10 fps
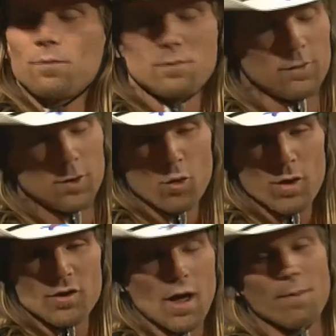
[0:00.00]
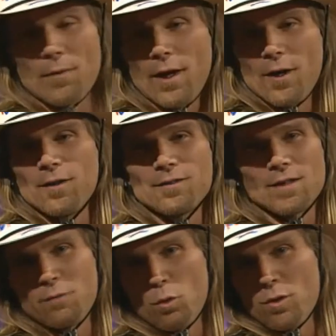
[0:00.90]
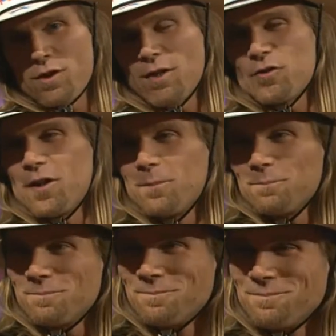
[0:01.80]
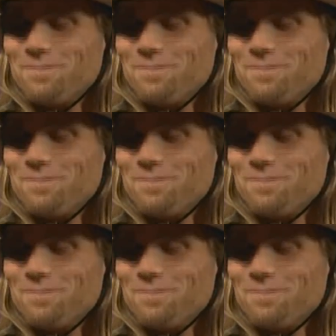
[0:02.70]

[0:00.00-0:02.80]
No question. I'm there. Everyone's catching up.